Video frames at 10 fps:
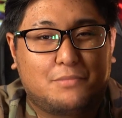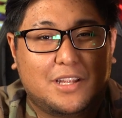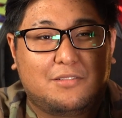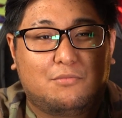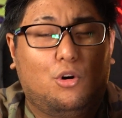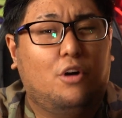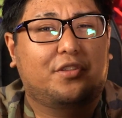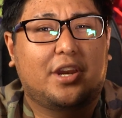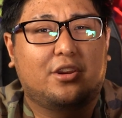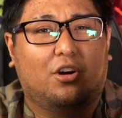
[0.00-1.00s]
but more
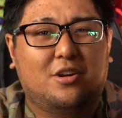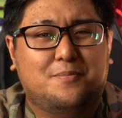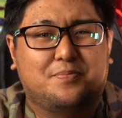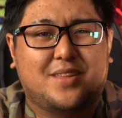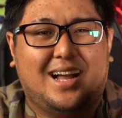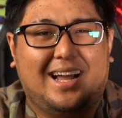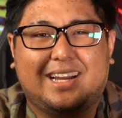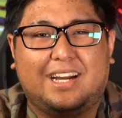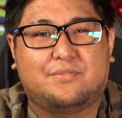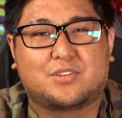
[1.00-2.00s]
often than not, I
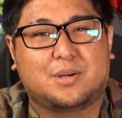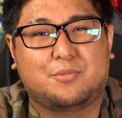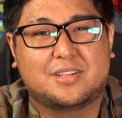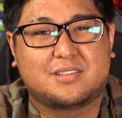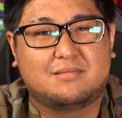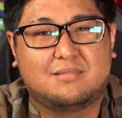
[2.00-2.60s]
can't for some reason.